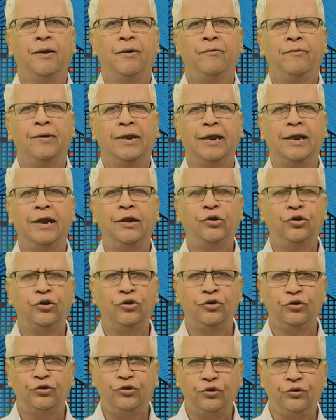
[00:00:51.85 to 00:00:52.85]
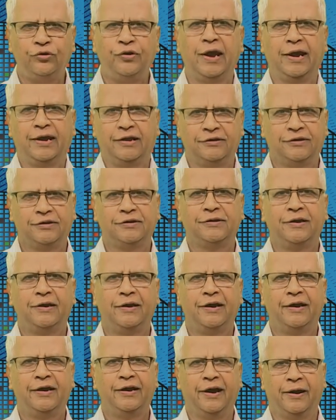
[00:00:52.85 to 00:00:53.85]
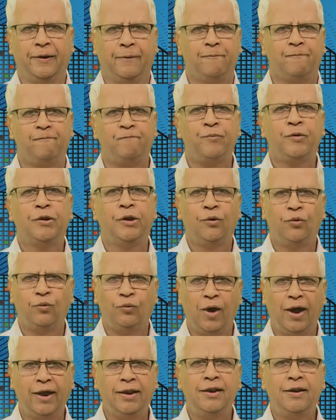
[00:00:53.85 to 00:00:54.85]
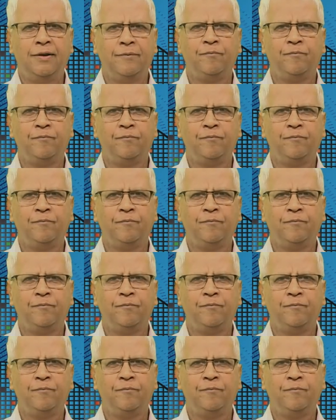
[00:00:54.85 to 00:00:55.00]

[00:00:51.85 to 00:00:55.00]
We need to do two things here. One,